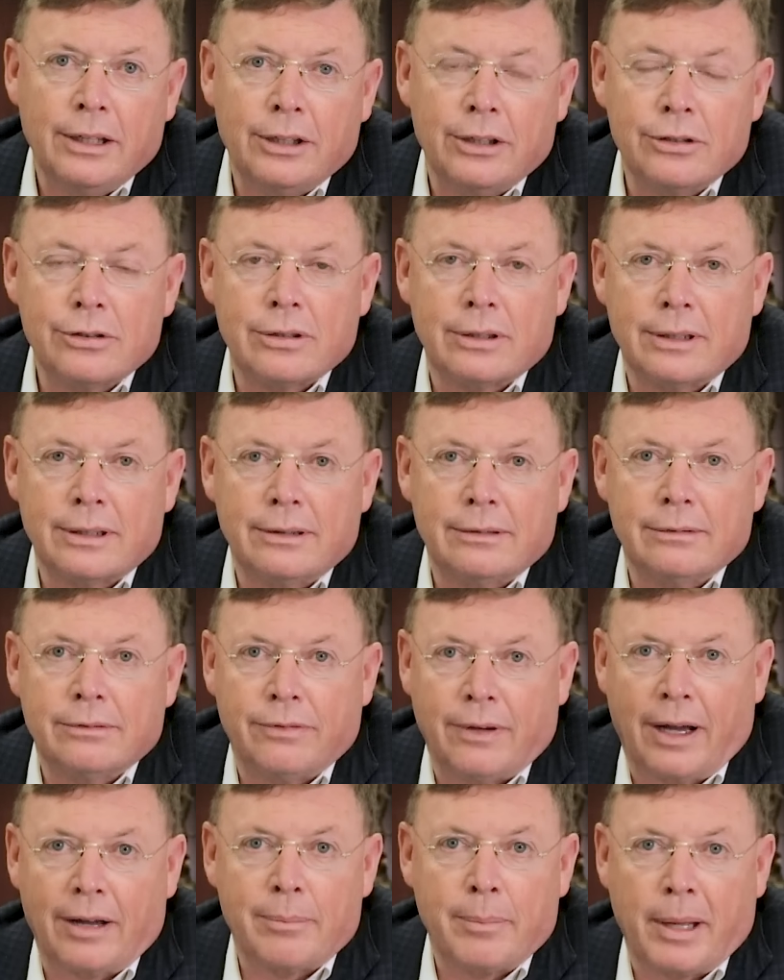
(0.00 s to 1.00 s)
usually
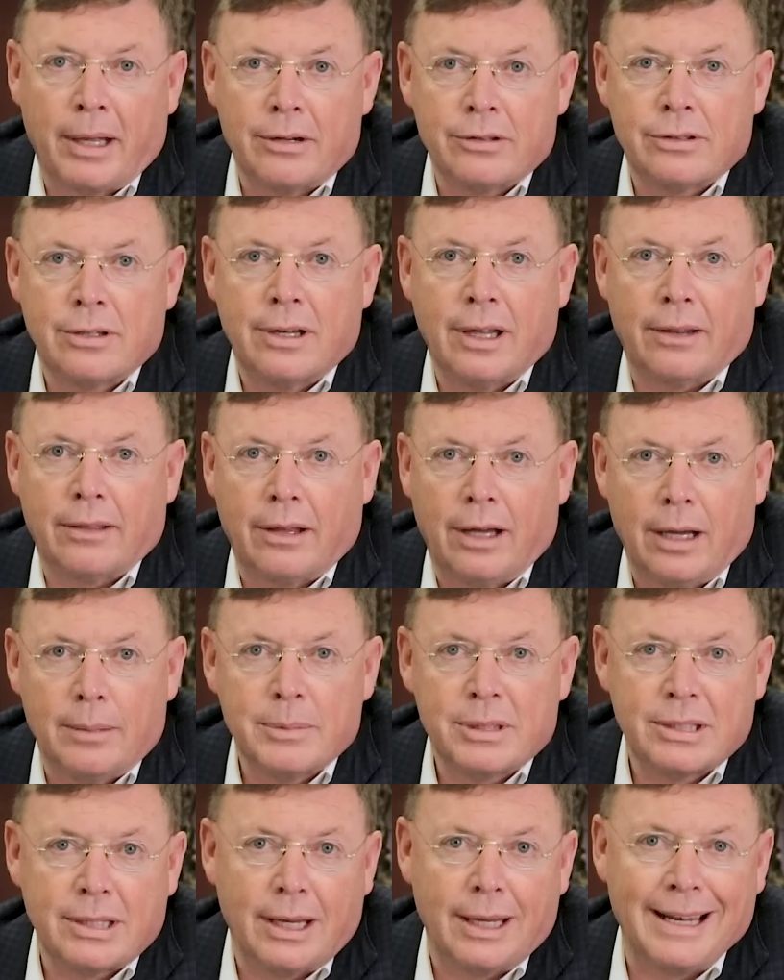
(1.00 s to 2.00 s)
5 matters of death:
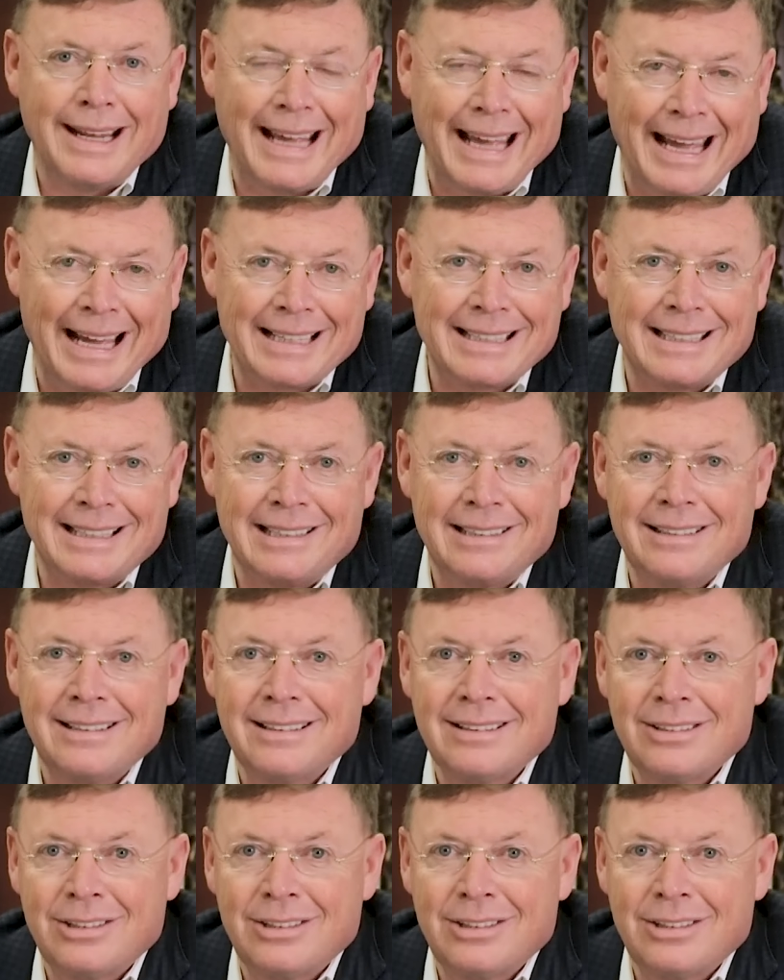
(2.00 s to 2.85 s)
homicide, accident,